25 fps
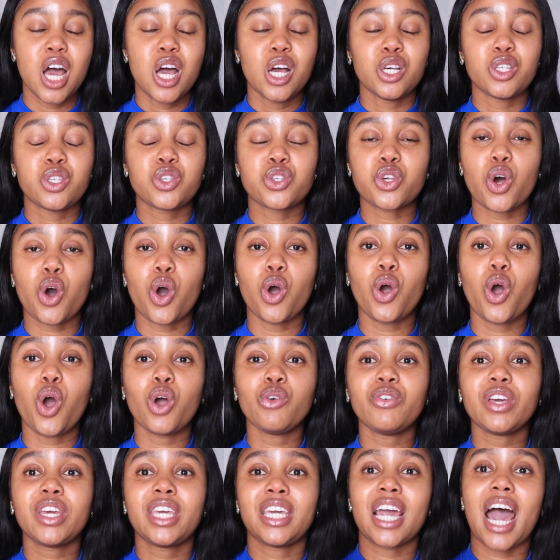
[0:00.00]
So
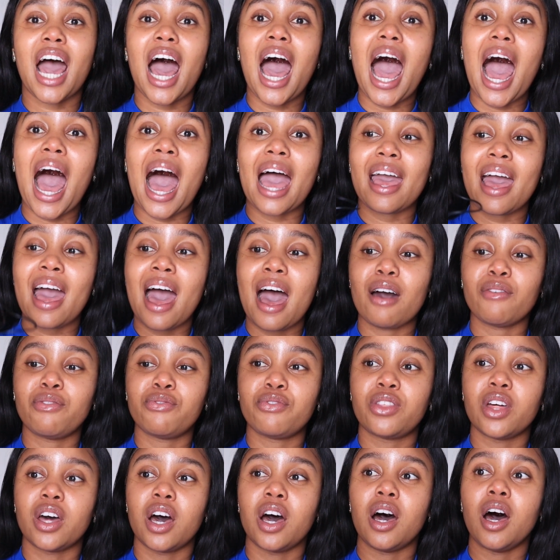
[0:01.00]
over here, I have
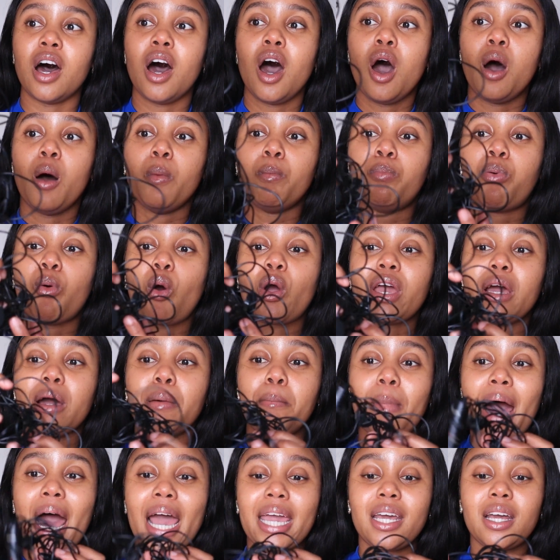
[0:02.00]
the Boya
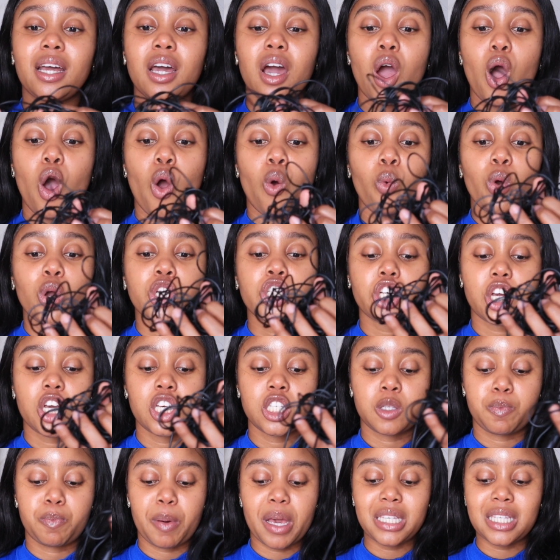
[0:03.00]
mic, which
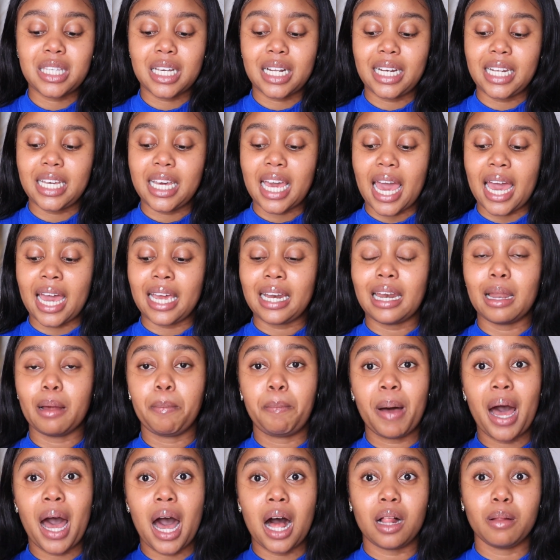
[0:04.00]
is basically a
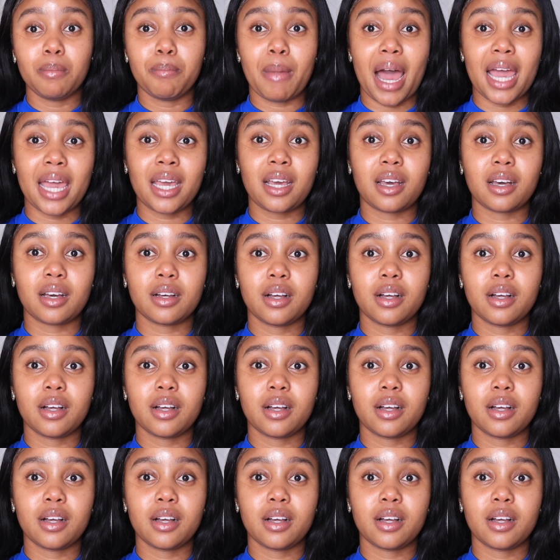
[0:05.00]
lapel mic.